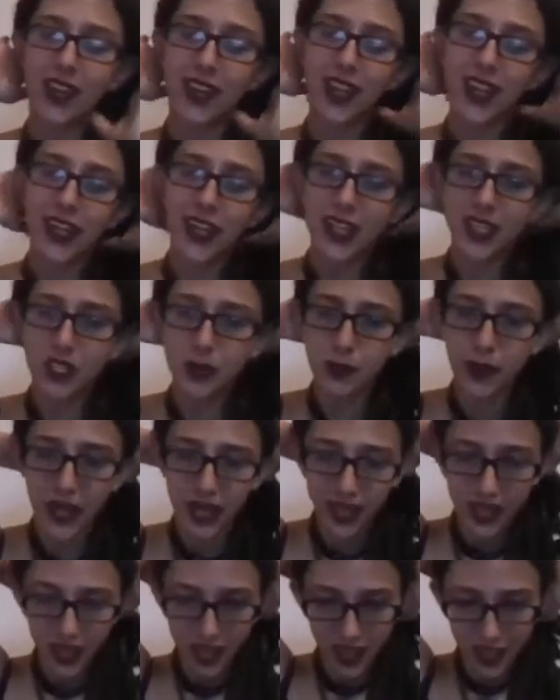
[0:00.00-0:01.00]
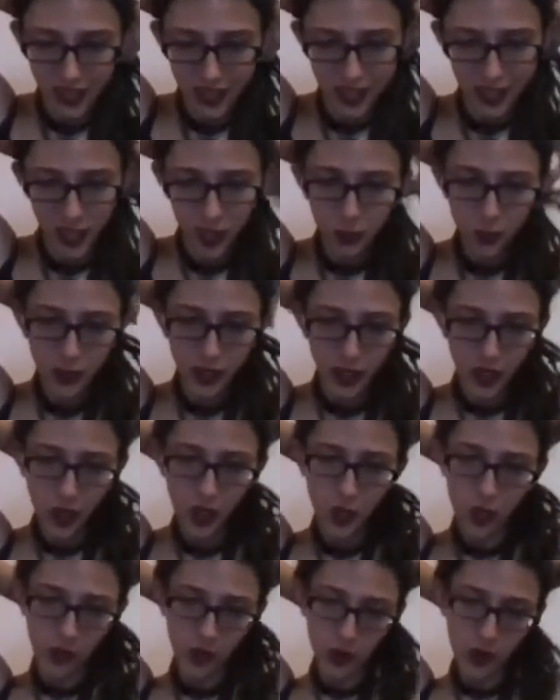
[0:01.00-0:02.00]
It has been a little bit
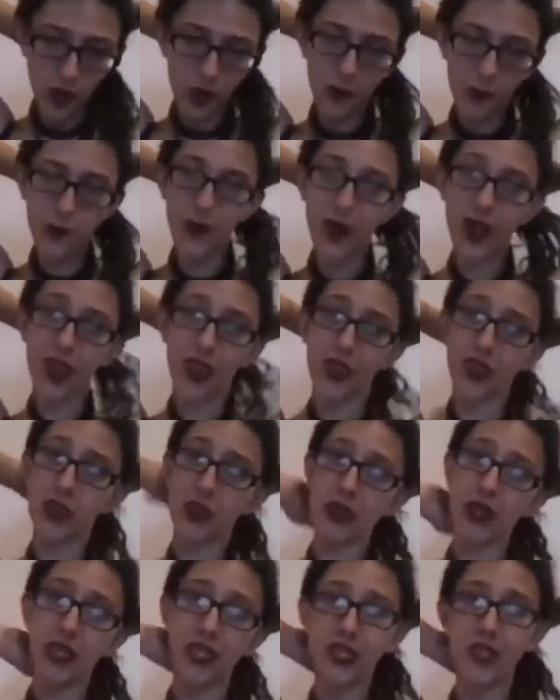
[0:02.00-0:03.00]
over a month